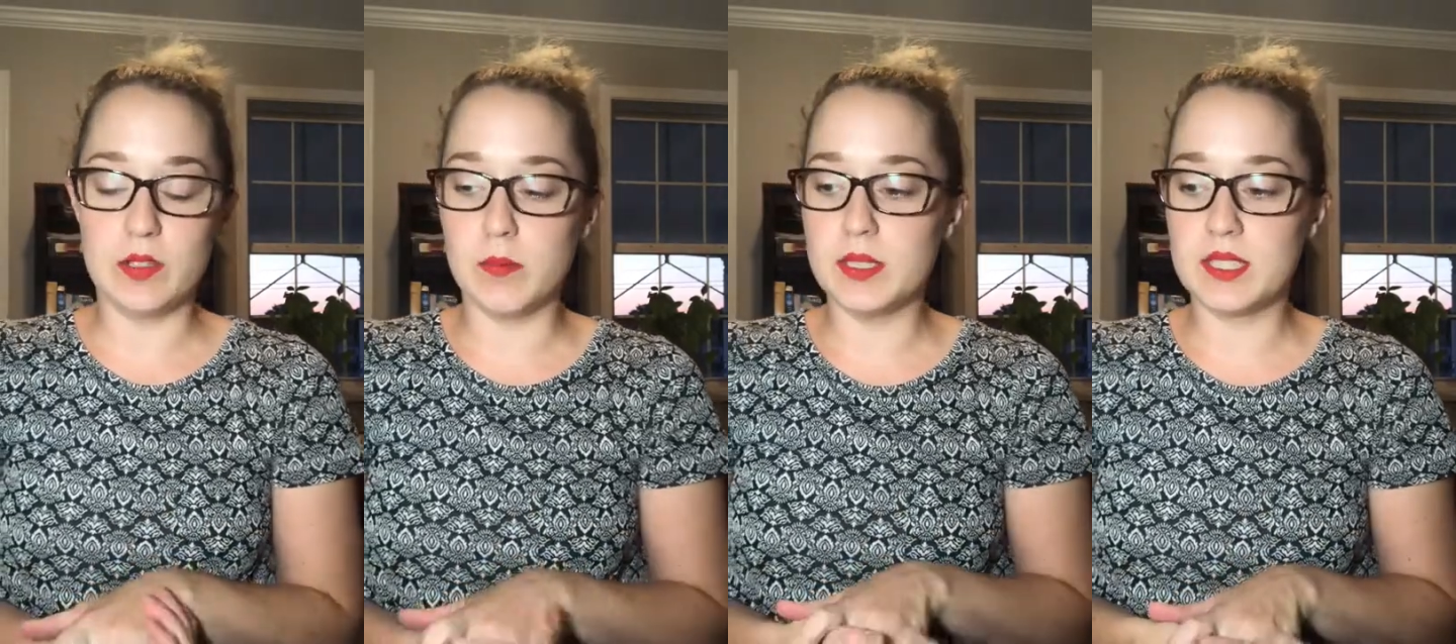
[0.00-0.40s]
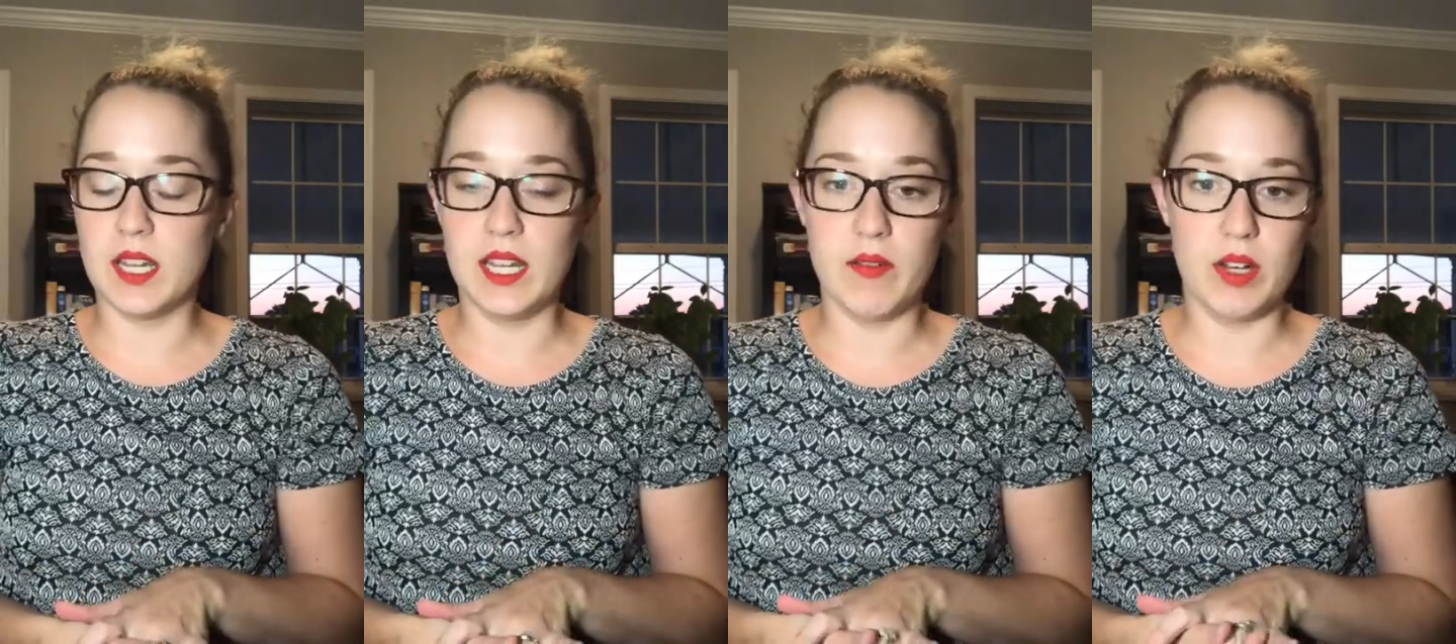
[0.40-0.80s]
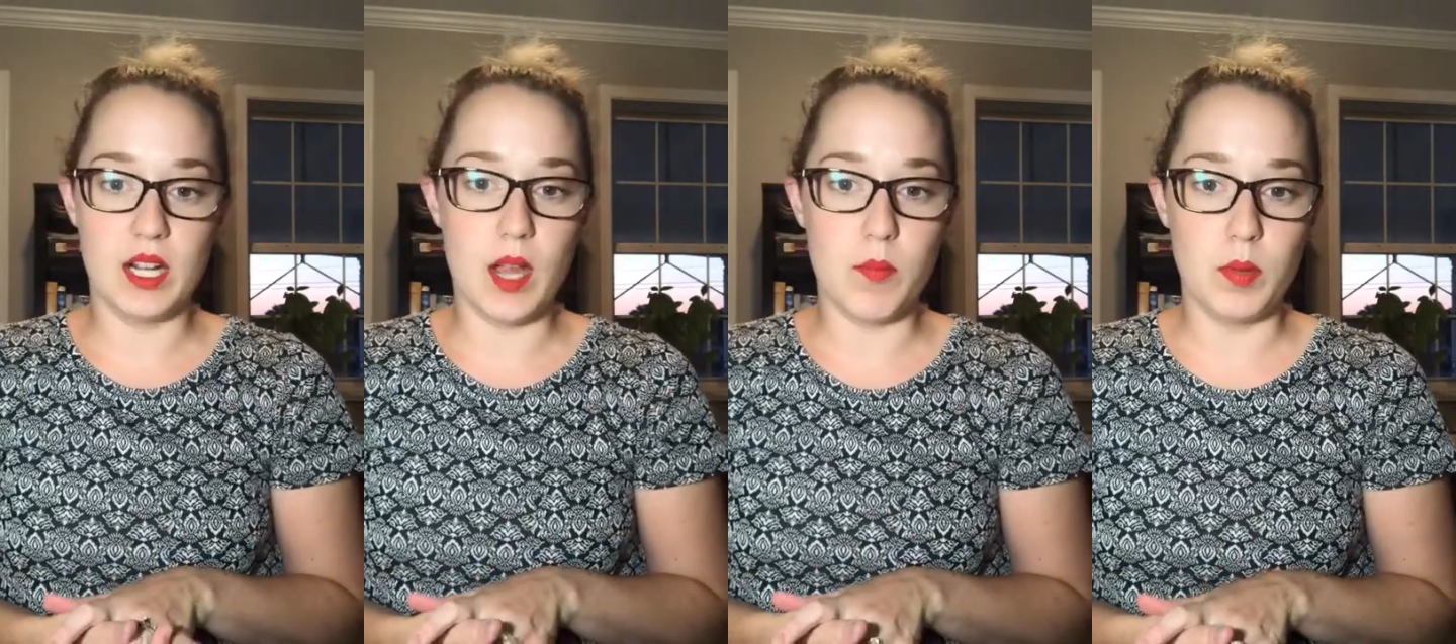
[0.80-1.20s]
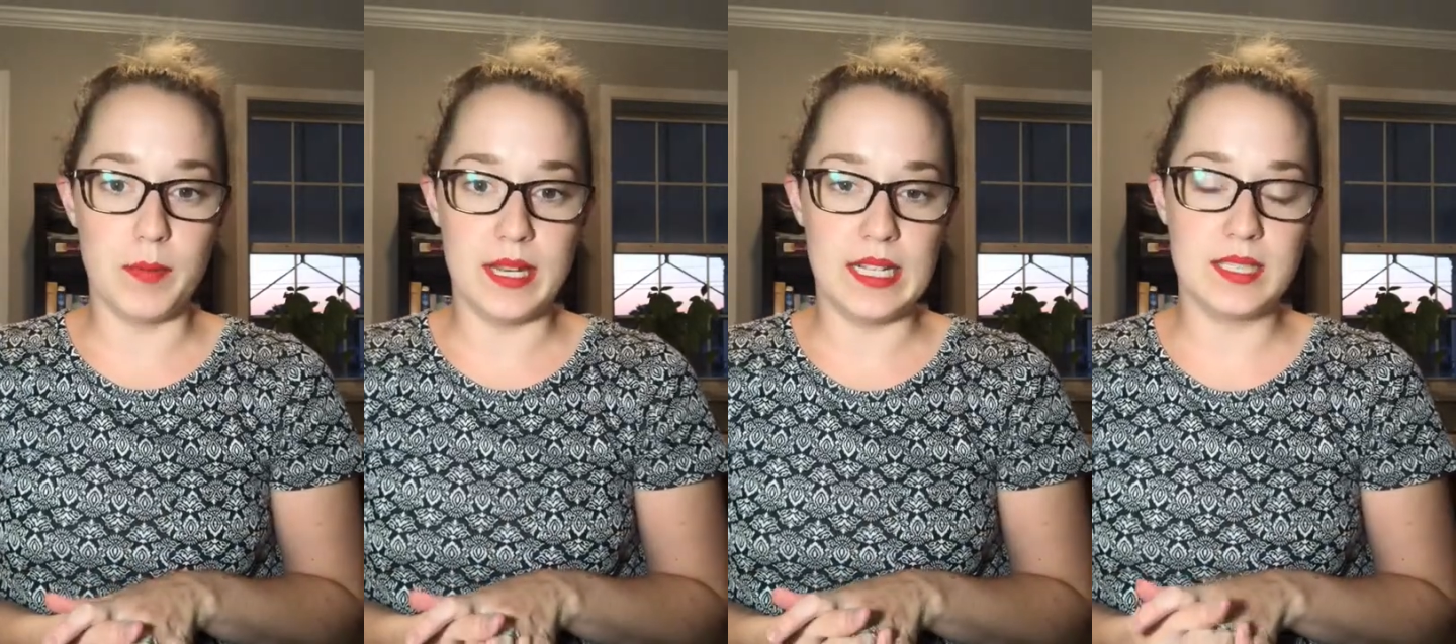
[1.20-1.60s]
So I'm just going to give it a couple
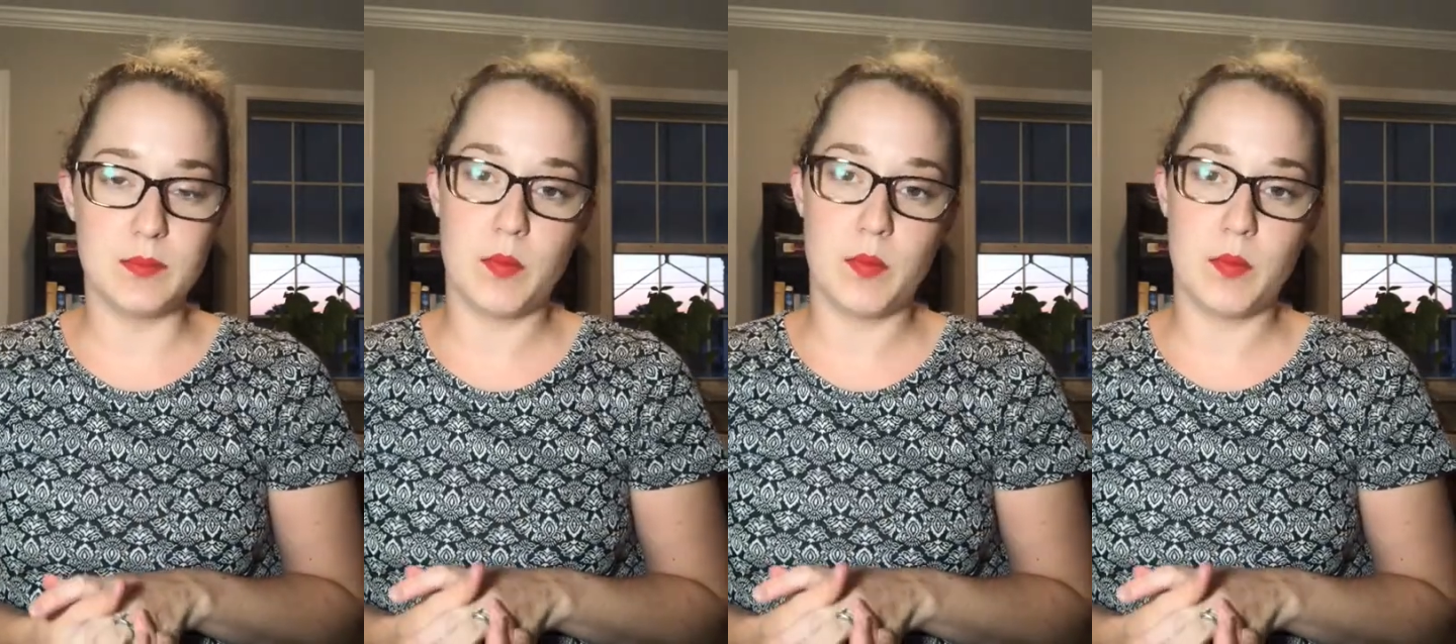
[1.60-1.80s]
minutes.